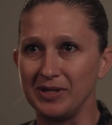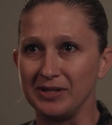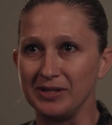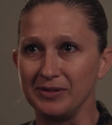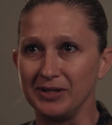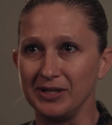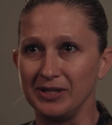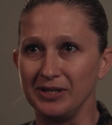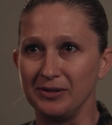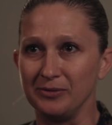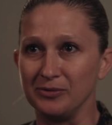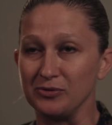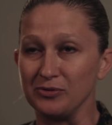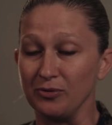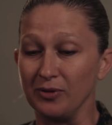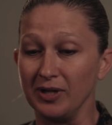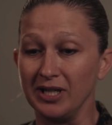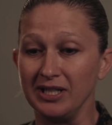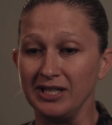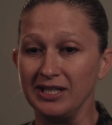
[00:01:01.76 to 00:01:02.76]
it was
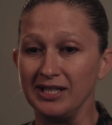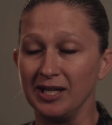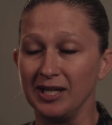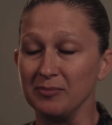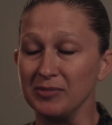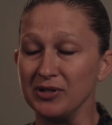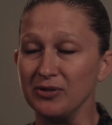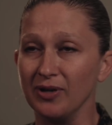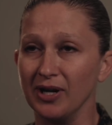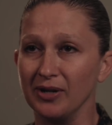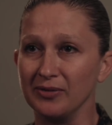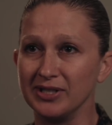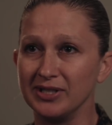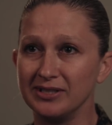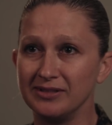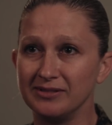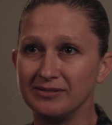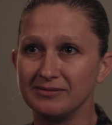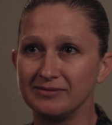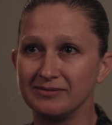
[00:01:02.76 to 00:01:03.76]
great. He kept me
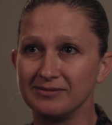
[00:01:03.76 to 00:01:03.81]
grounded.